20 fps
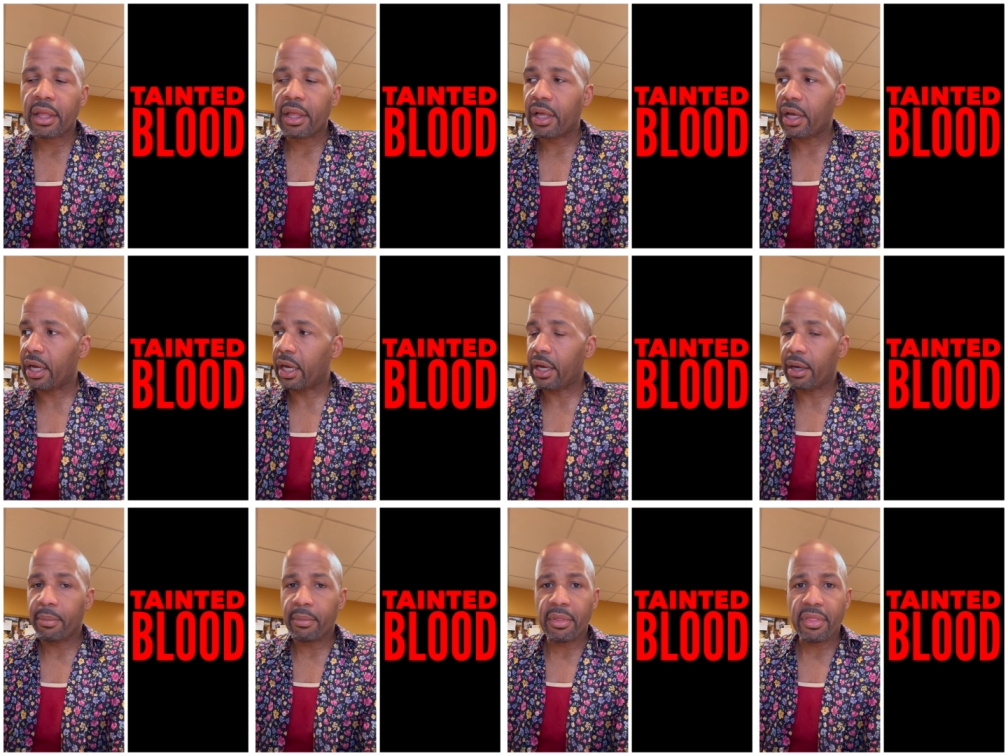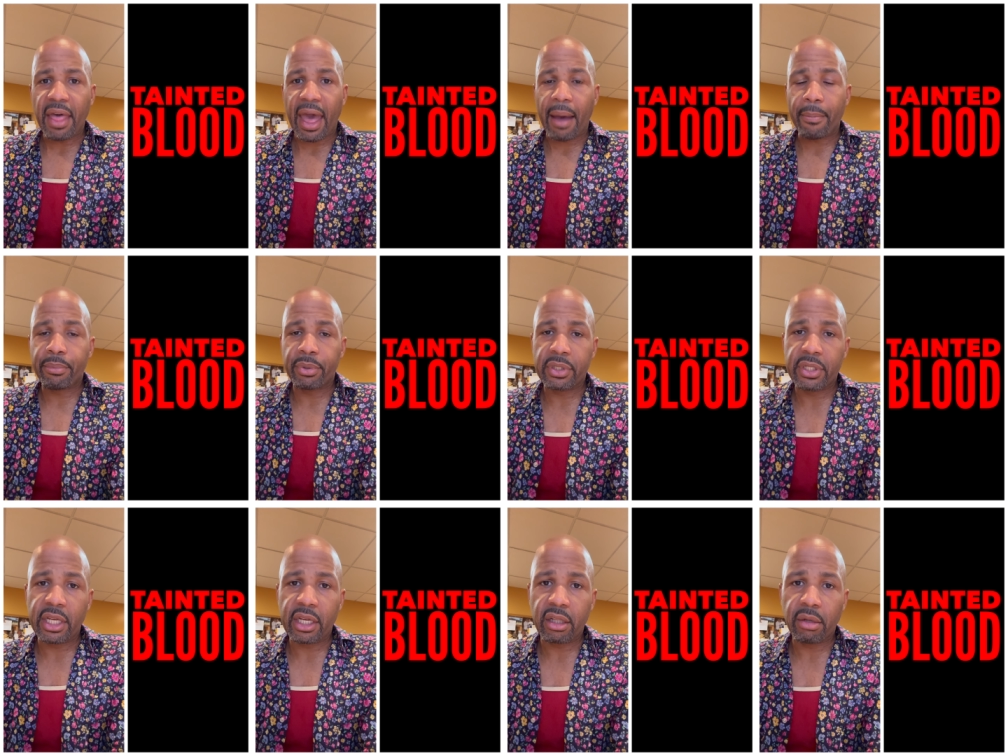um, that
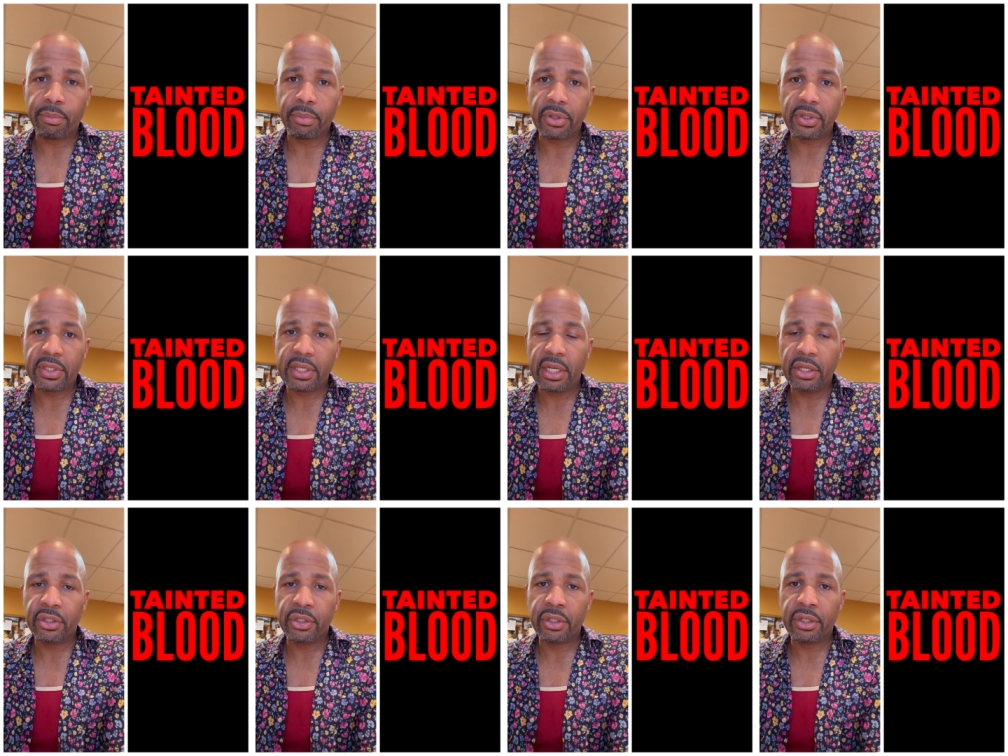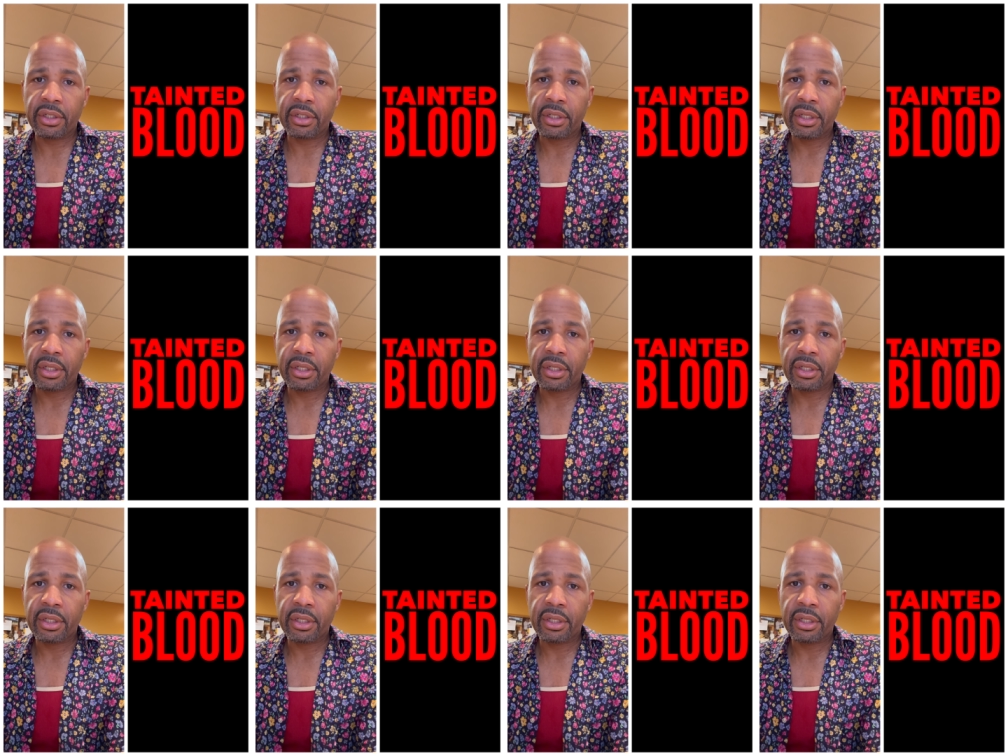particular procedure.